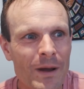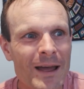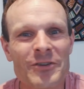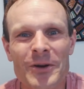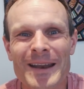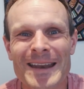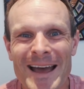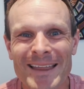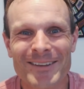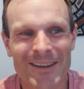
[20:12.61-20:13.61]
Have you got any
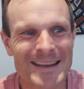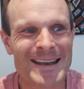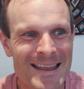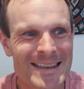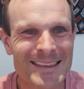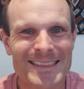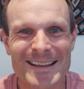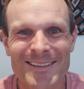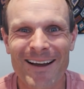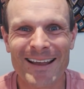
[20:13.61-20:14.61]
other, like another
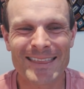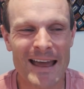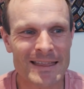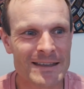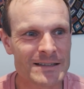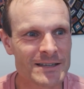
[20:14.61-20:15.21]
thing like that